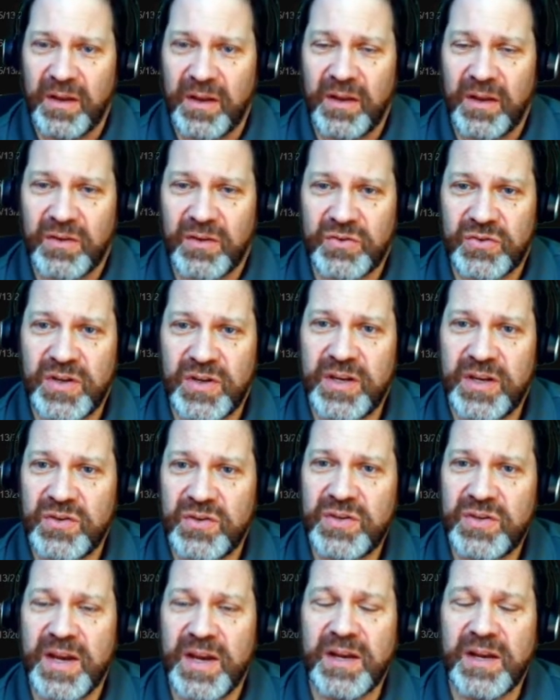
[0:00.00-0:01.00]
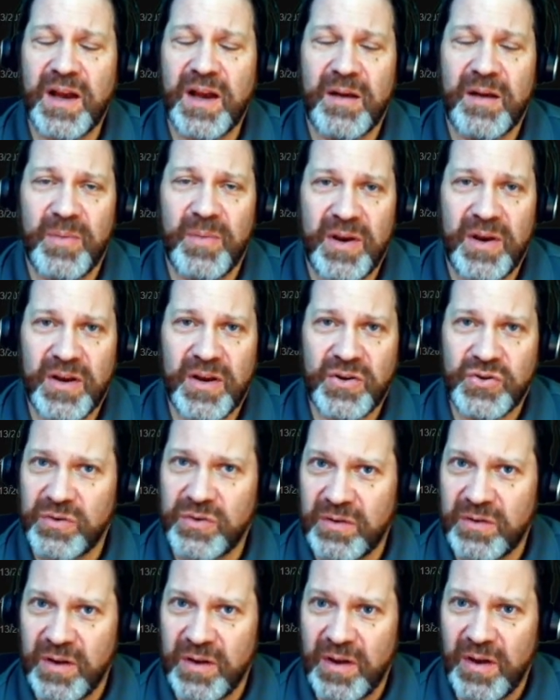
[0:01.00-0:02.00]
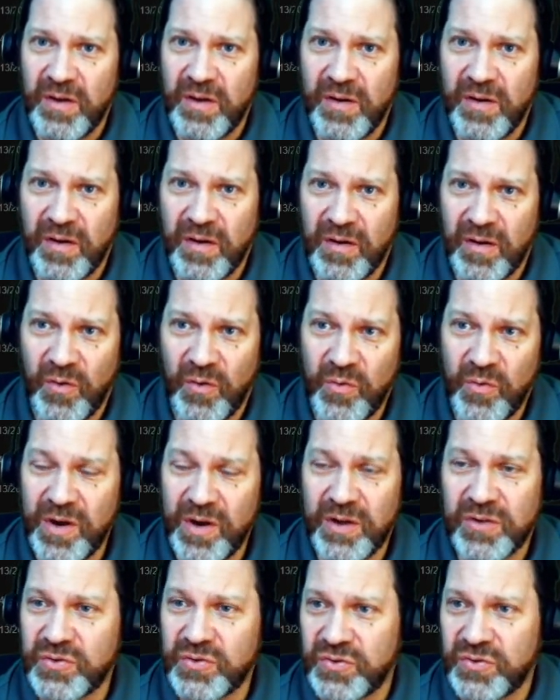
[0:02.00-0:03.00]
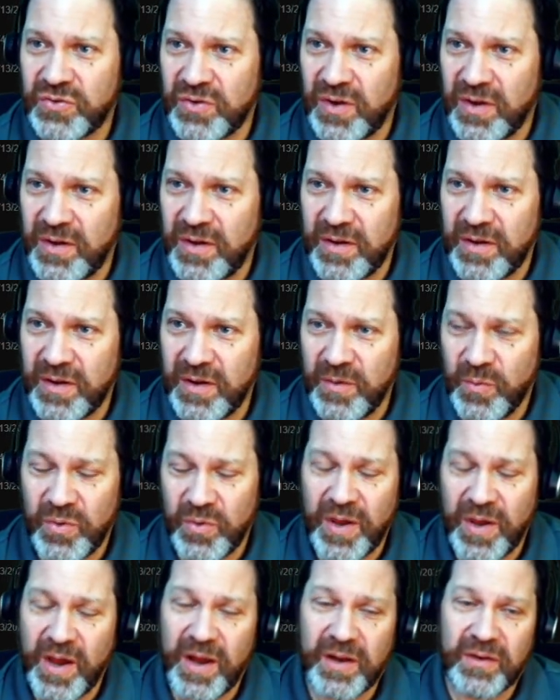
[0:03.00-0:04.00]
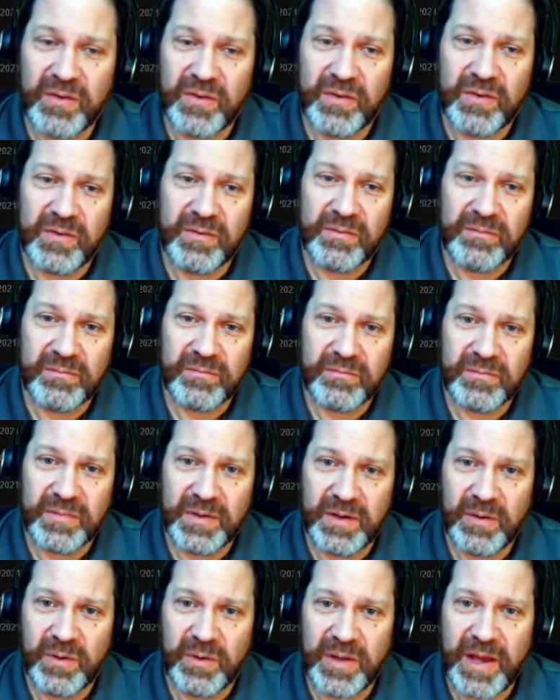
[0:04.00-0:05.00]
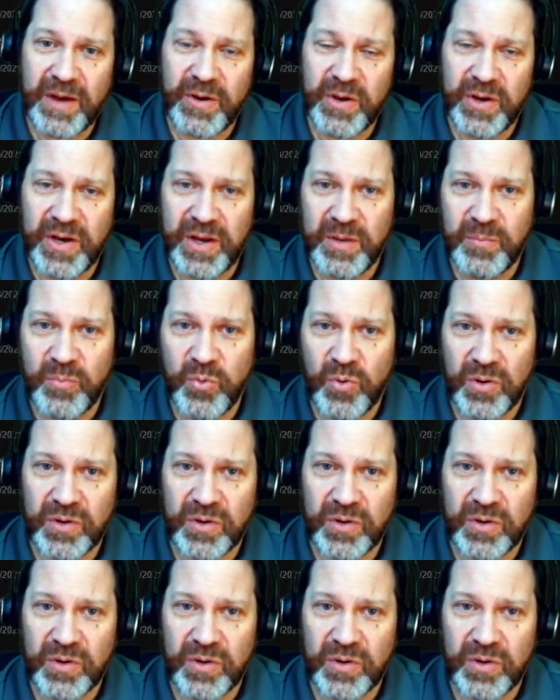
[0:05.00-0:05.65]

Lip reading: city-state combination, or else it will not, allow you to import